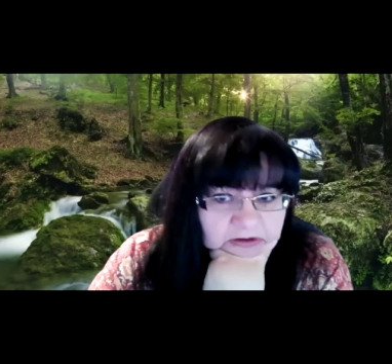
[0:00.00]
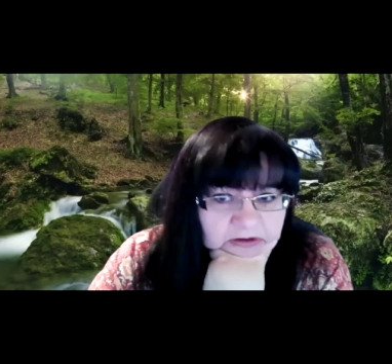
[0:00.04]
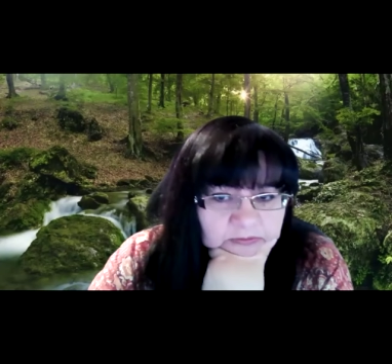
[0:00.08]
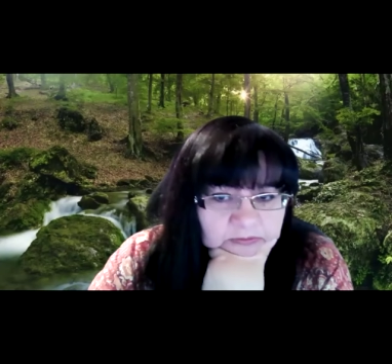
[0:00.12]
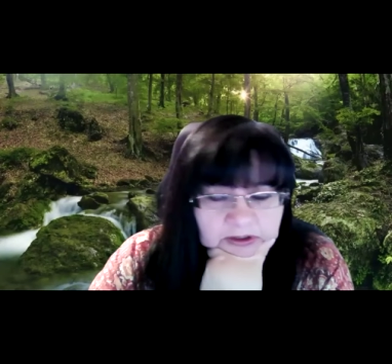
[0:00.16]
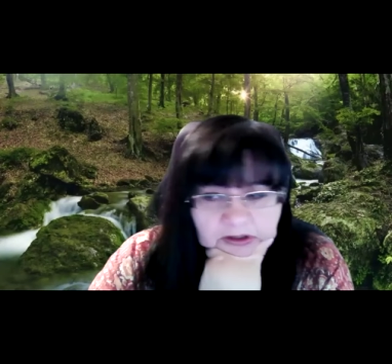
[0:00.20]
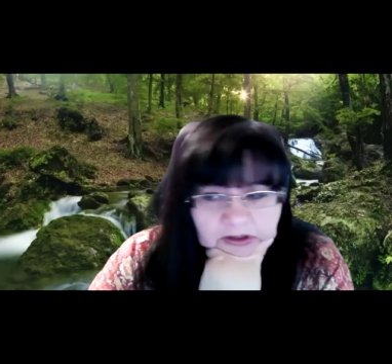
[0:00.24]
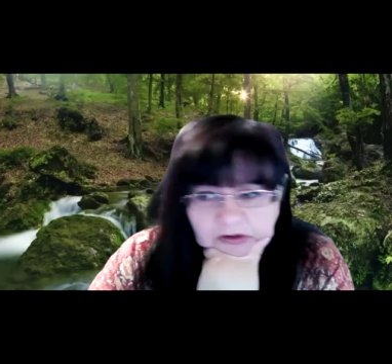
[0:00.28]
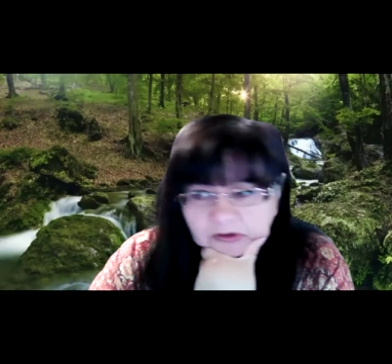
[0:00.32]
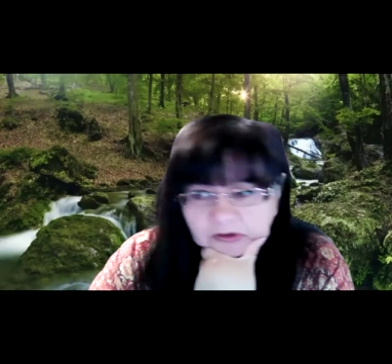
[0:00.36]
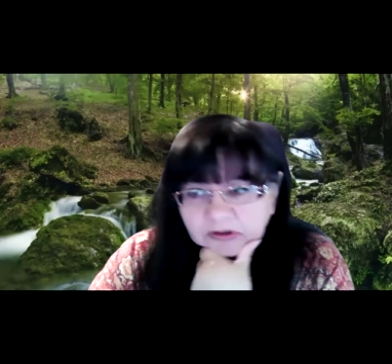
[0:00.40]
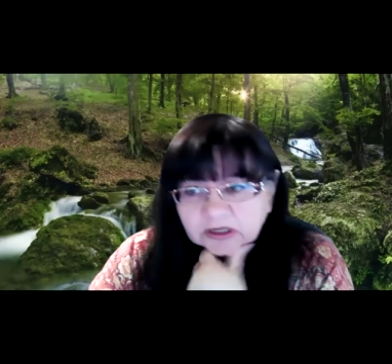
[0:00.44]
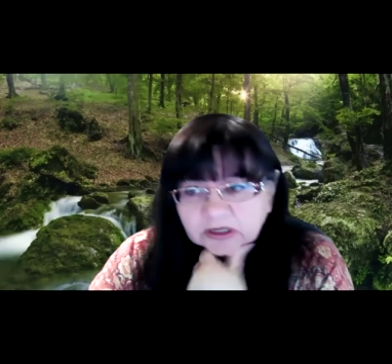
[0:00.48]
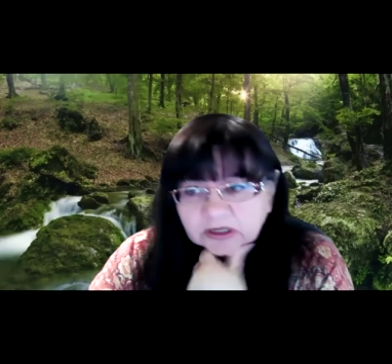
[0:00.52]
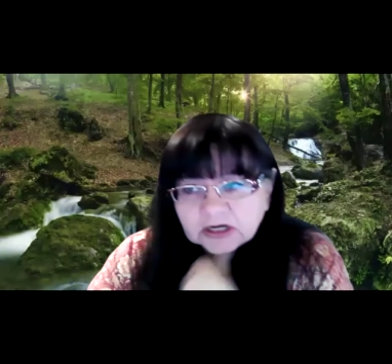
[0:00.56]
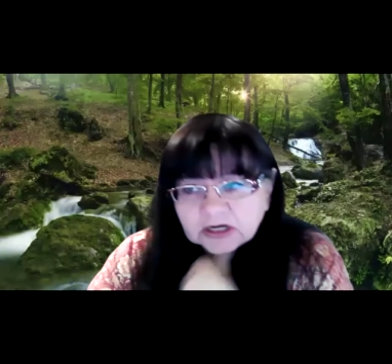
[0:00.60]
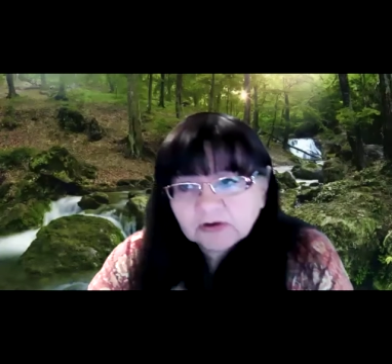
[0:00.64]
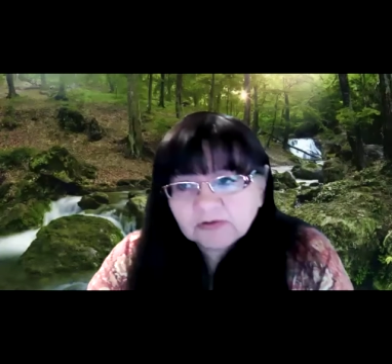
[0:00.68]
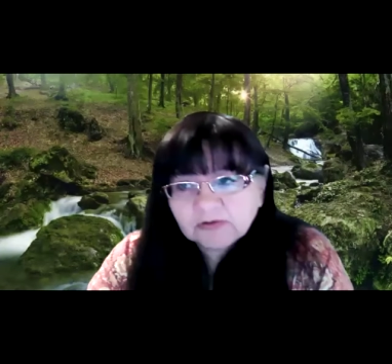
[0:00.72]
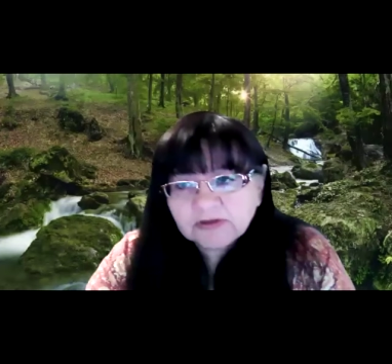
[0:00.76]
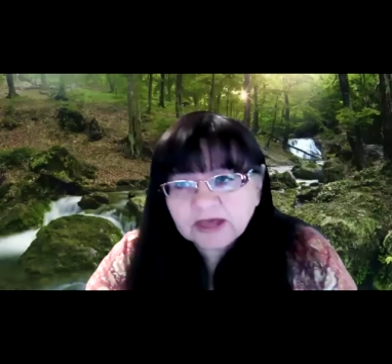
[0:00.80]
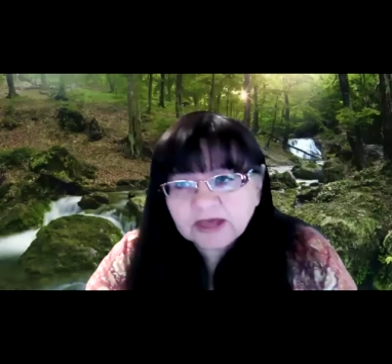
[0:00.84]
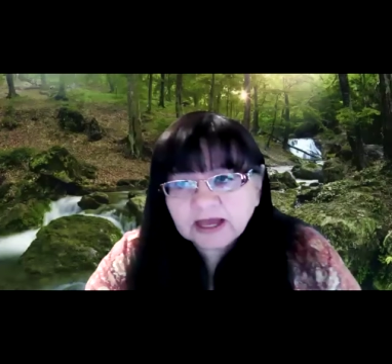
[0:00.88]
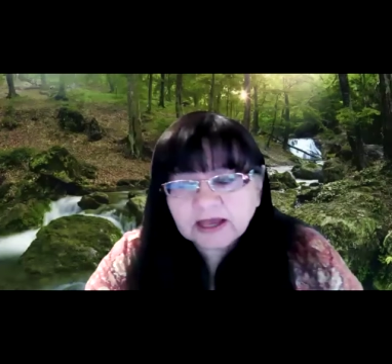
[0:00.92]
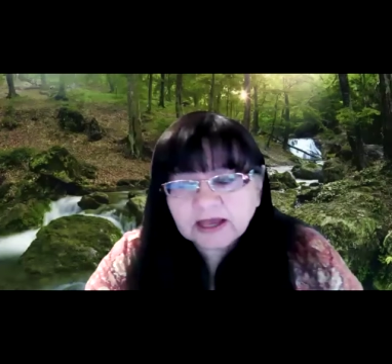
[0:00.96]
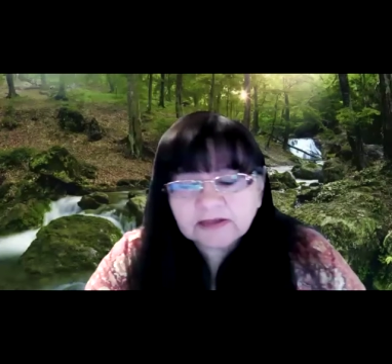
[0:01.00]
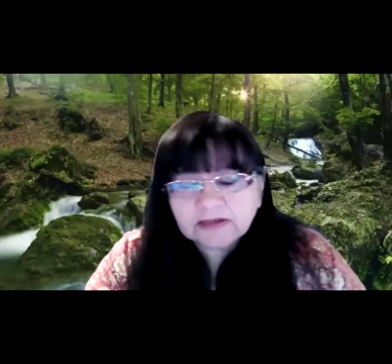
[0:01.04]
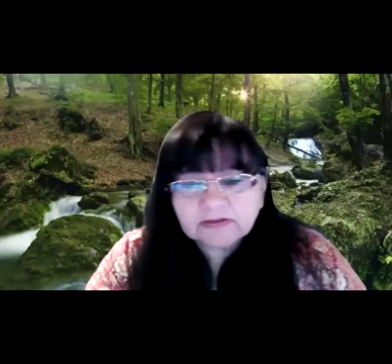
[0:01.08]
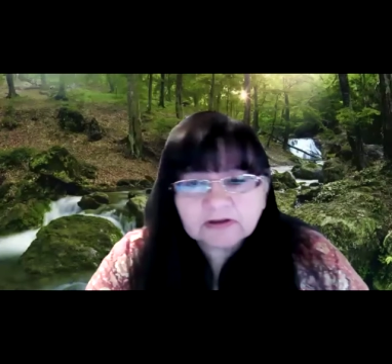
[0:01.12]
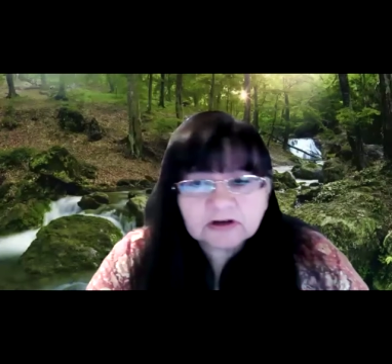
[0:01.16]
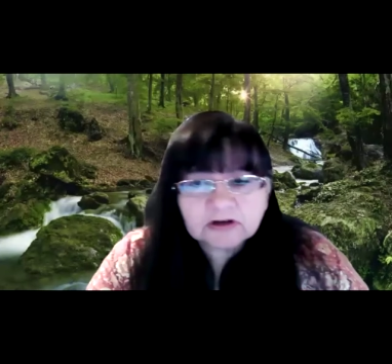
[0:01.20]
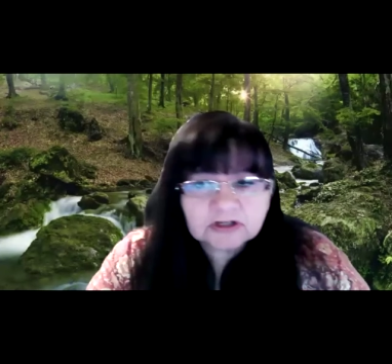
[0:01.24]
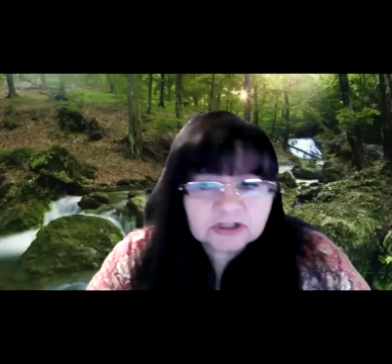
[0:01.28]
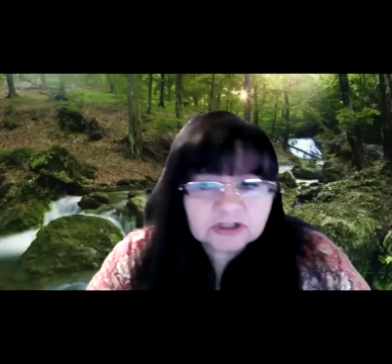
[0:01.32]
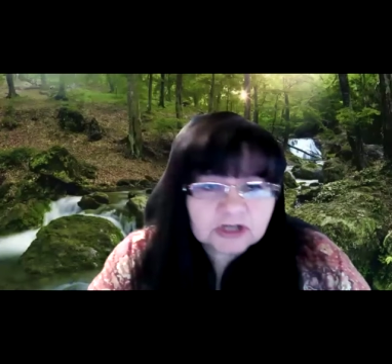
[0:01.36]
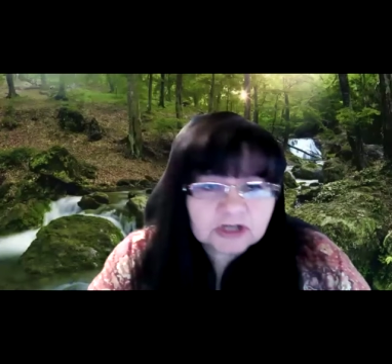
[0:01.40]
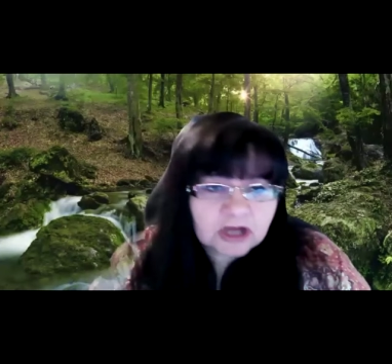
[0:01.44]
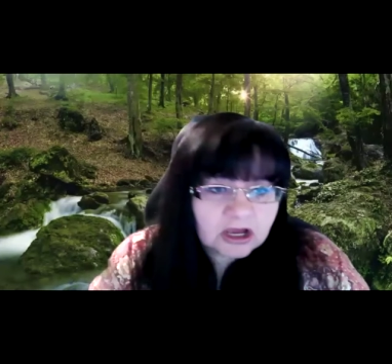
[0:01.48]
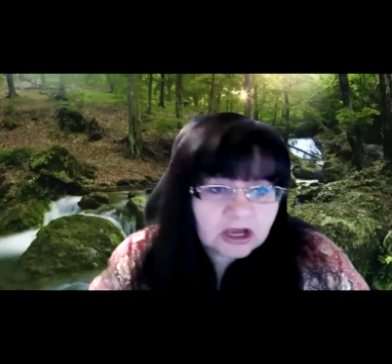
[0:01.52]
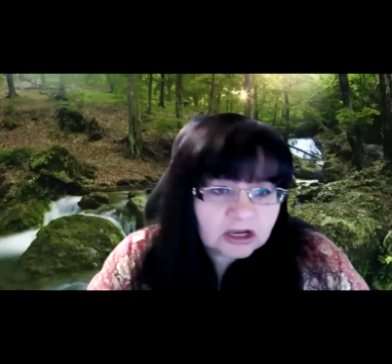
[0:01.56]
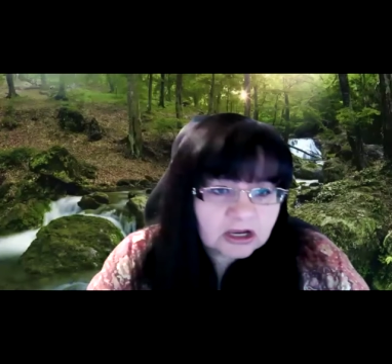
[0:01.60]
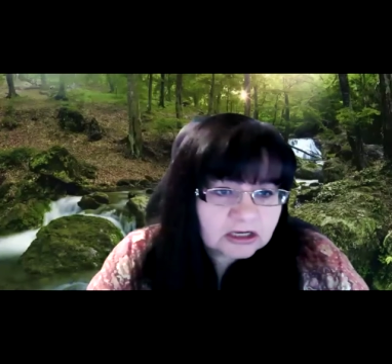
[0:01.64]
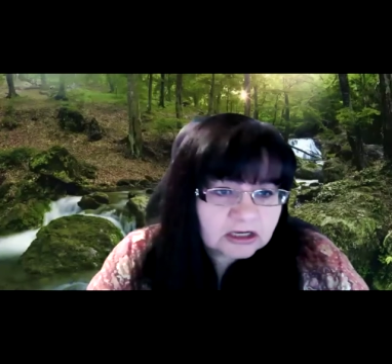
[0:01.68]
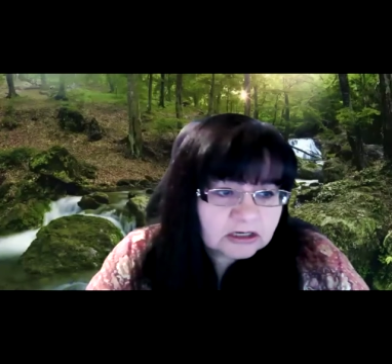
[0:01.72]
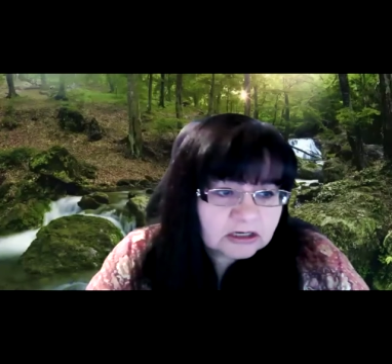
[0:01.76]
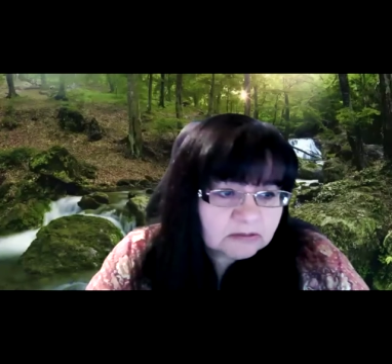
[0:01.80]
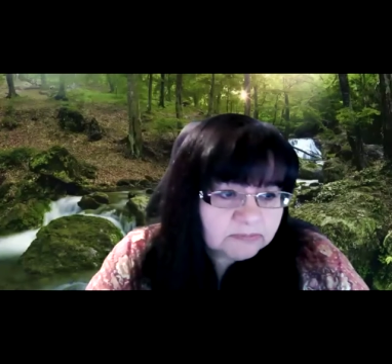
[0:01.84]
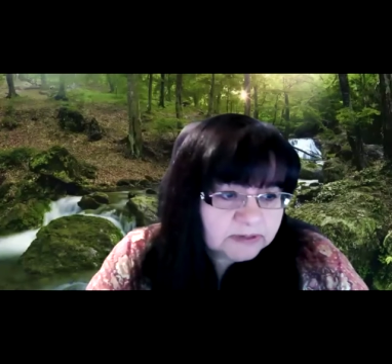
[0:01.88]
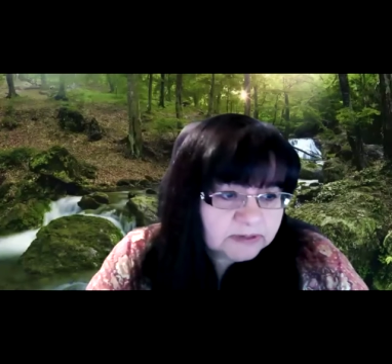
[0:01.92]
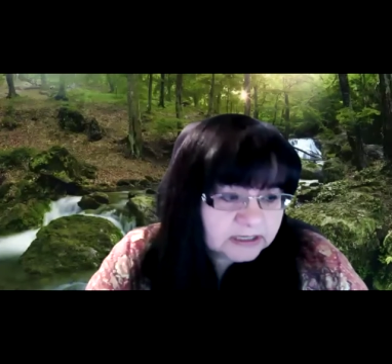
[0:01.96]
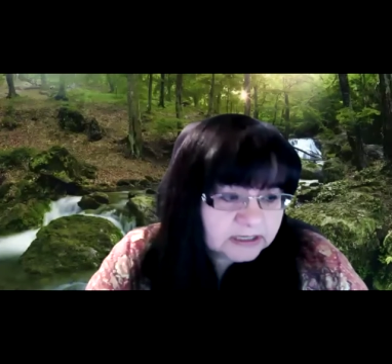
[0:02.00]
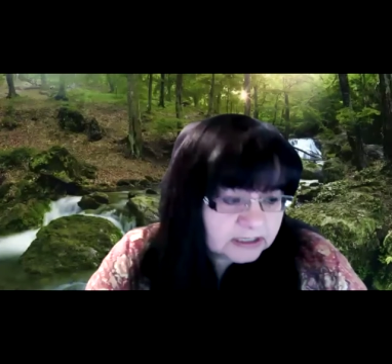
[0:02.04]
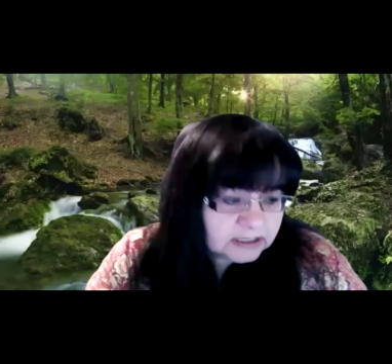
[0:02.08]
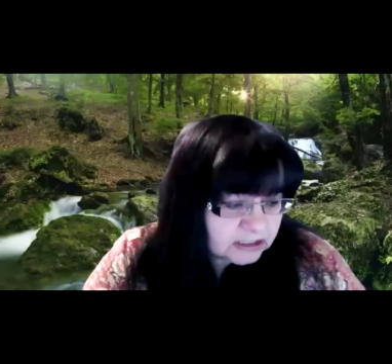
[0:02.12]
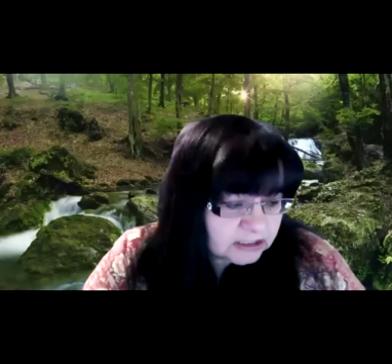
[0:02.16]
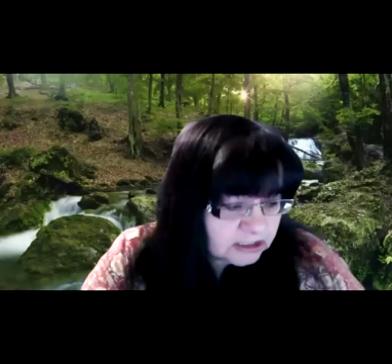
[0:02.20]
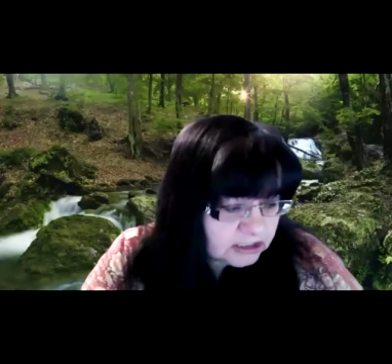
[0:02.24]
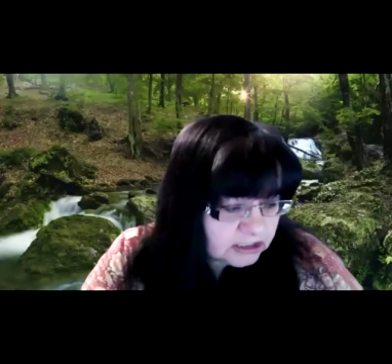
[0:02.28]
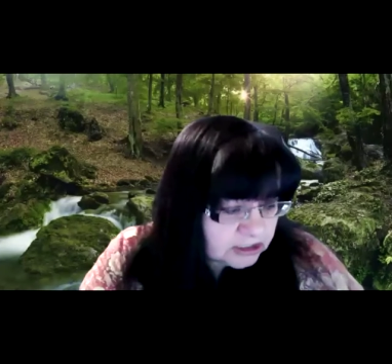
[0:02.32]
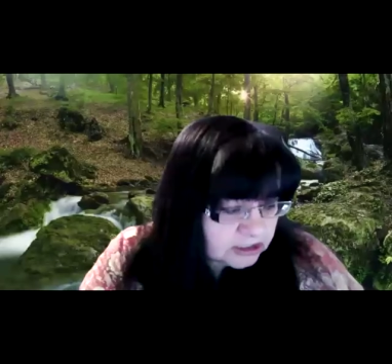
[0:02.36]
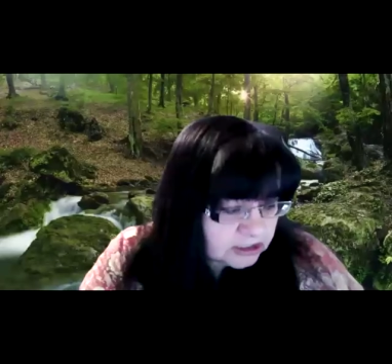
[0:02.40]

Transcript: We already know that. There's not going to be an